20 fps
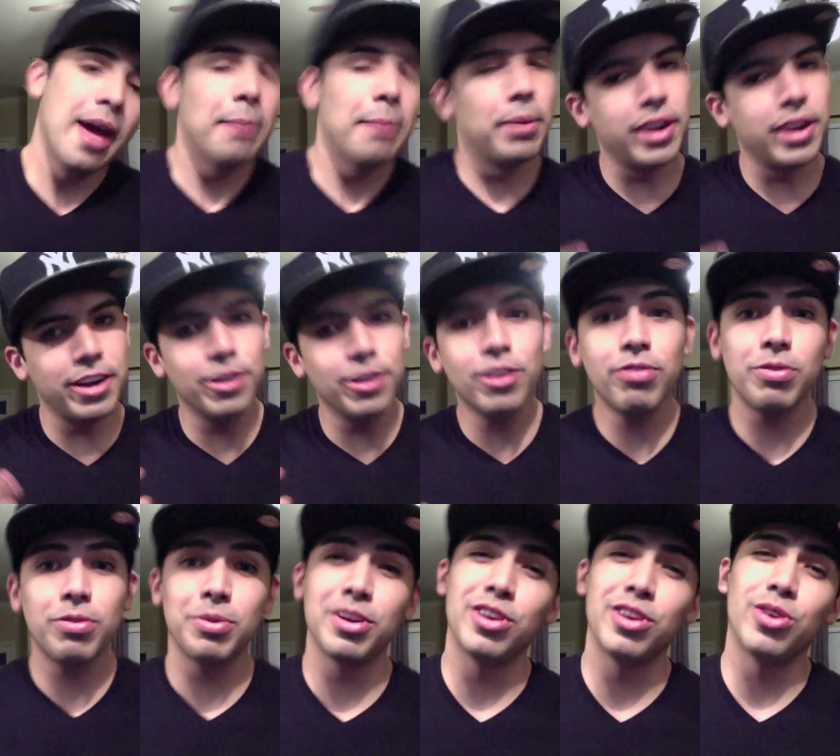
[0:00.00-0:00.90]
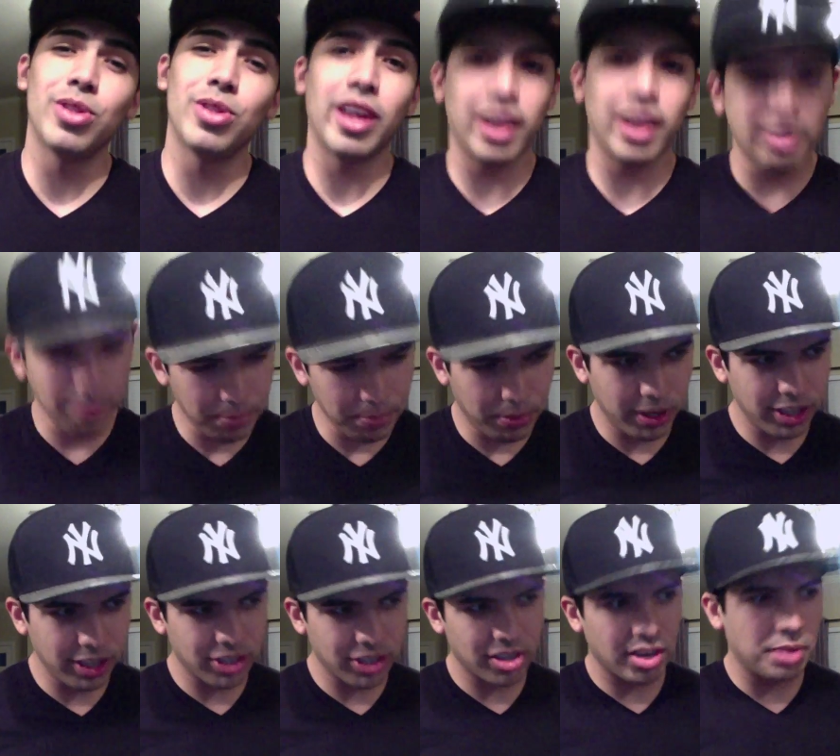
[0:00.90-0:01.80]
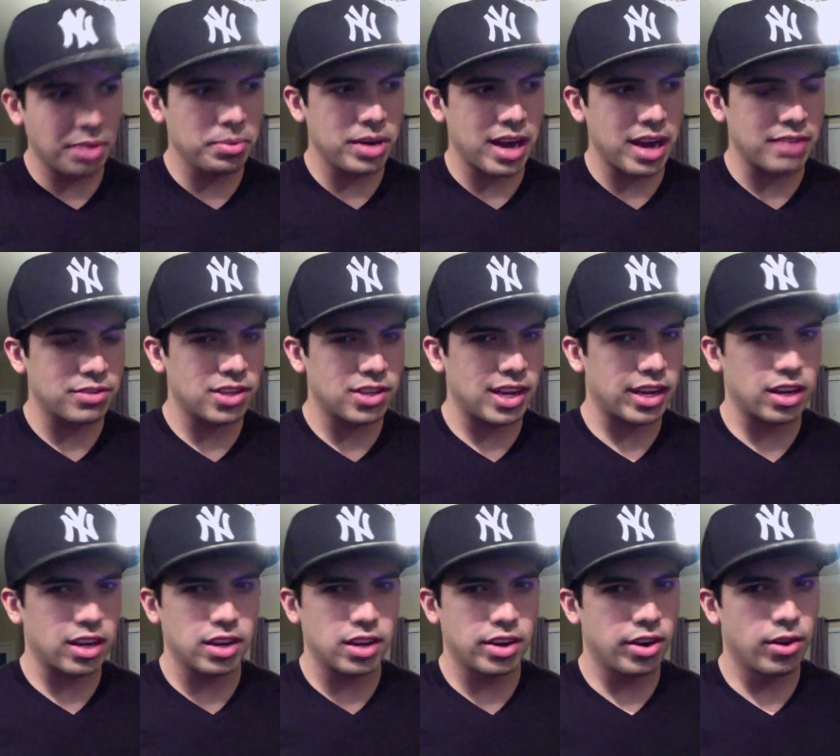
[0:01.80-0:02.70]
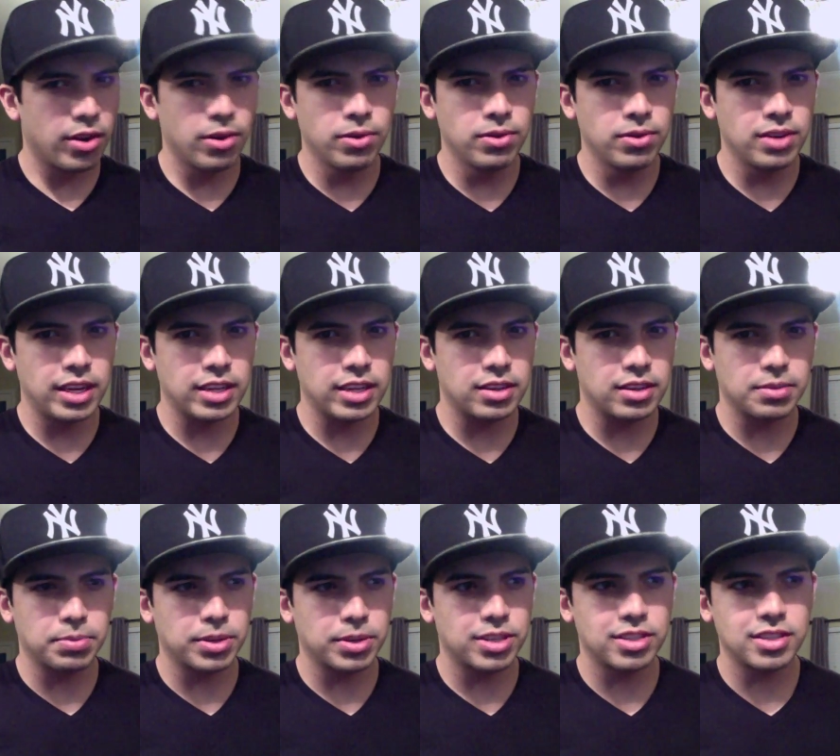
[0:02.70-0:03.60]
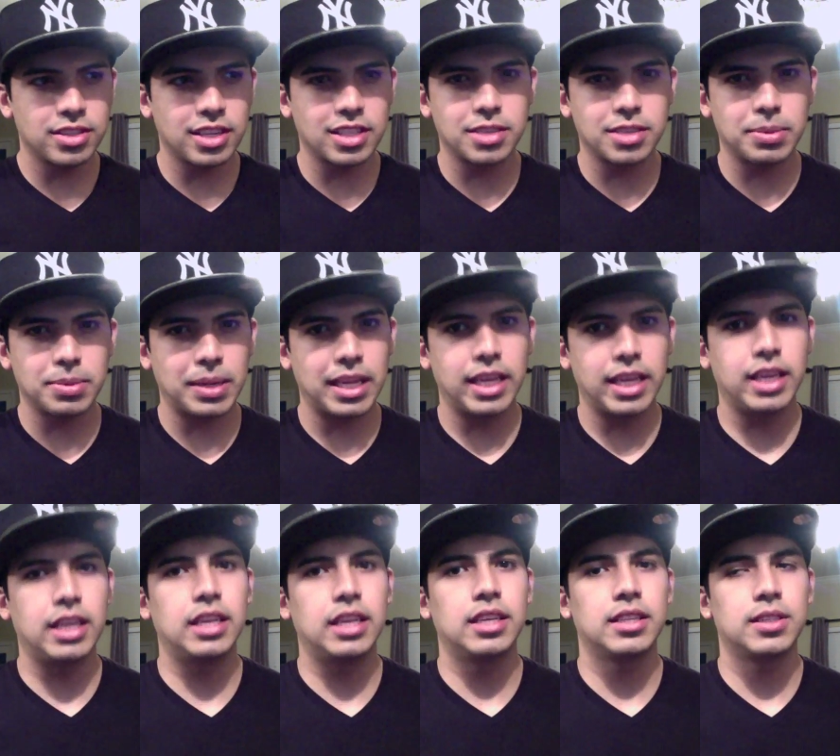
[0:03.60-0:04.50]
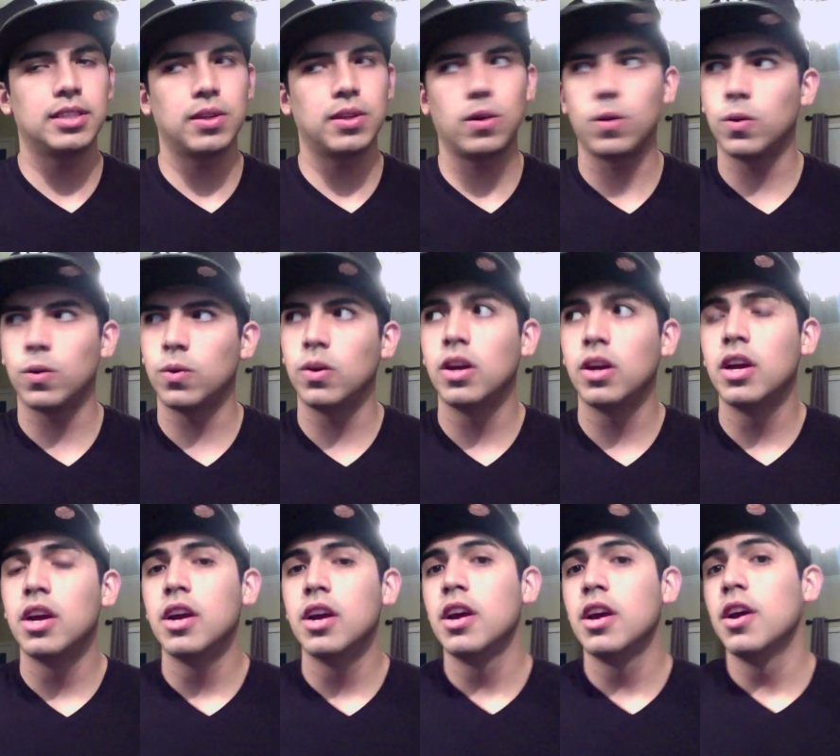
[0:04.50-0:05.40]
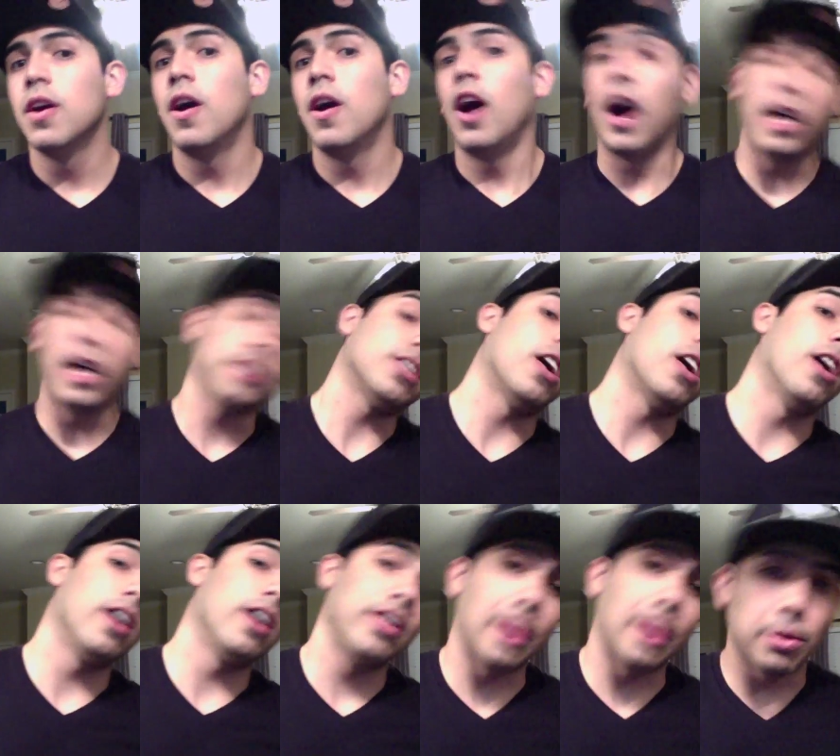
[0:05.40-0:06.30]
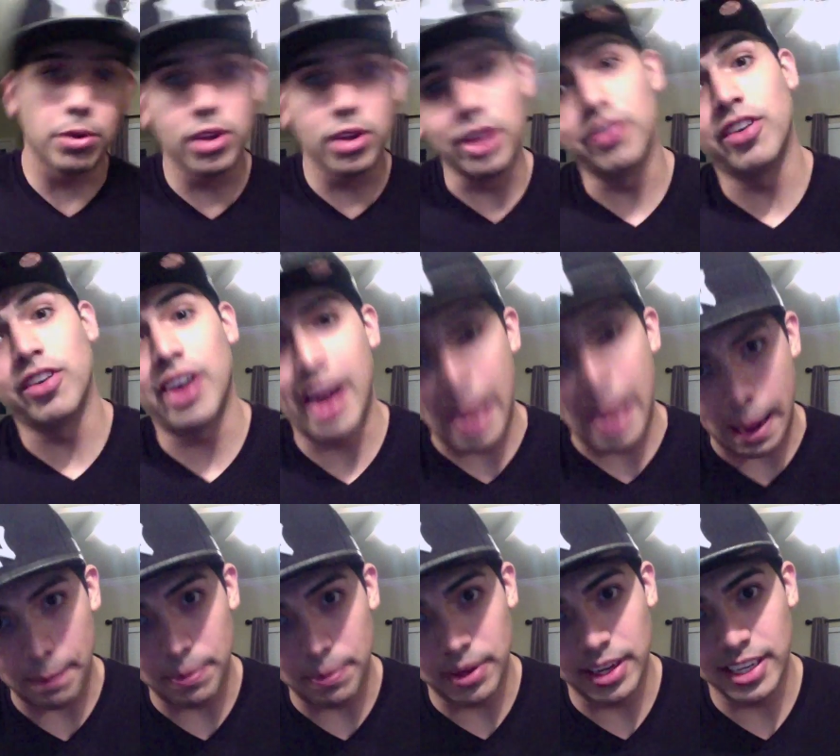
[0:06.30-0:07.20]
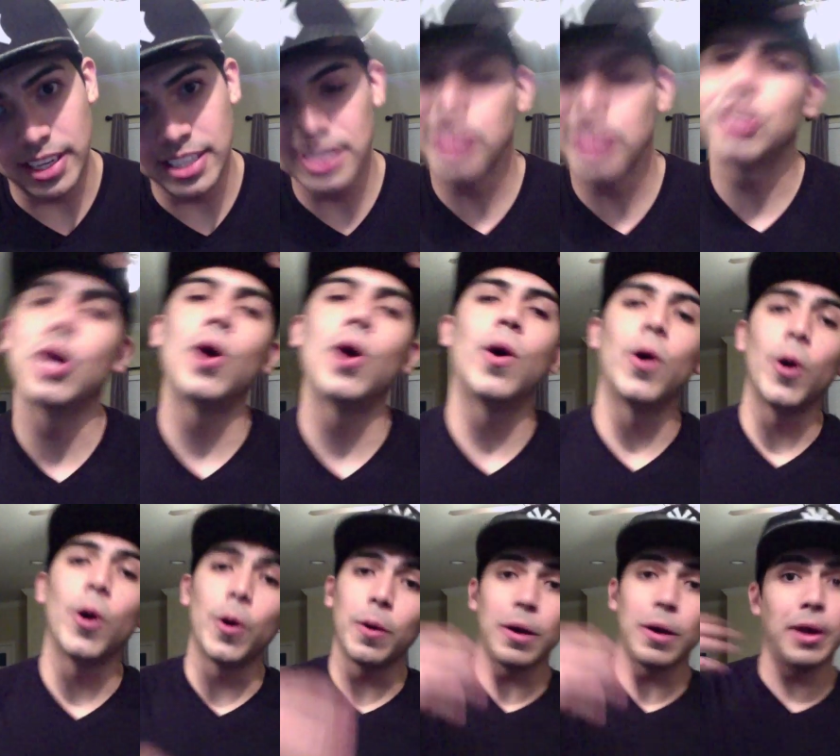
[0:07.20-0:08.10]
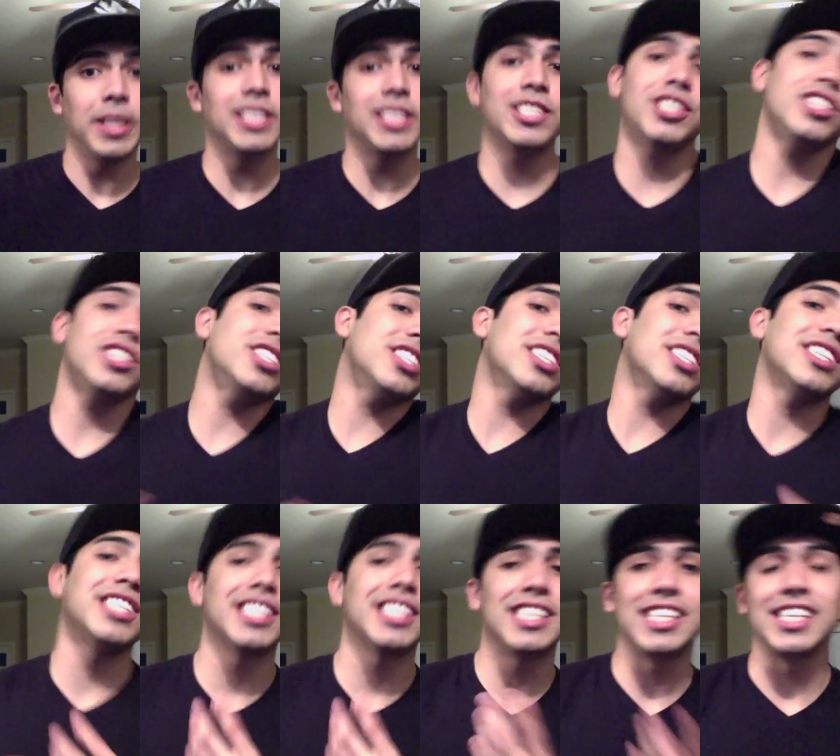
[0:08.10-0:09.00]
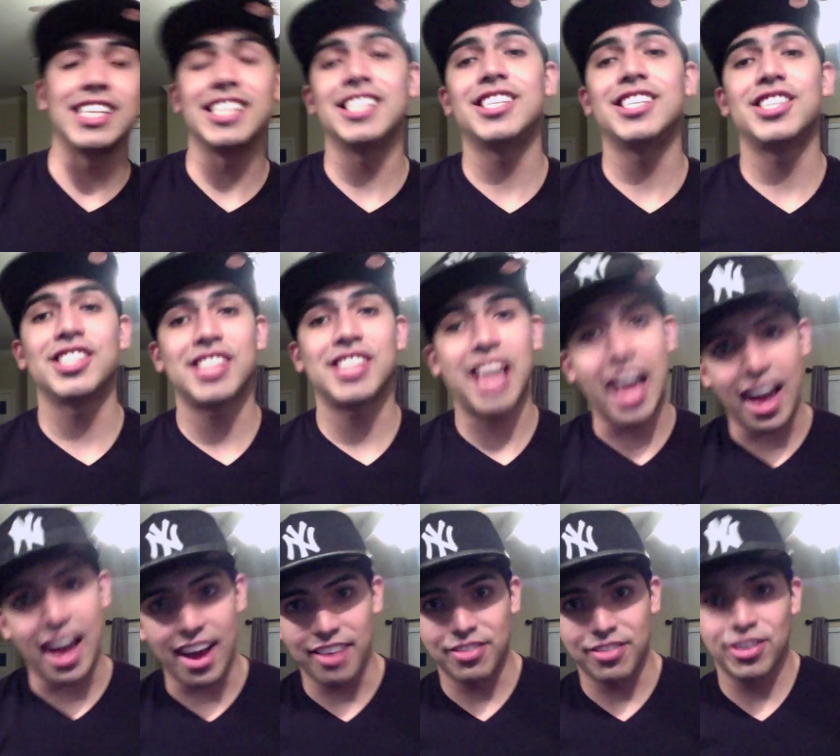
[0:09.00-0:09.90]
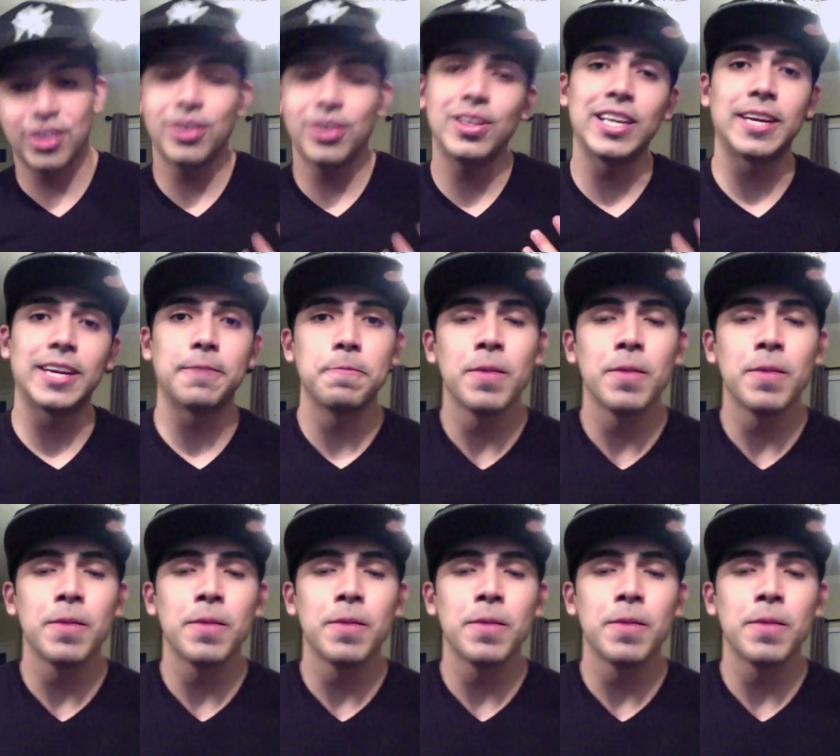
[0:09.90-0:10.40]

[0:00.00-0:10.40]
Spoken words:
But in order for me to do that, I'm pretty sure I'm going to have to like know like the person that's playing. So odds are that will never happen. So it's just a good thing to just have, you know, like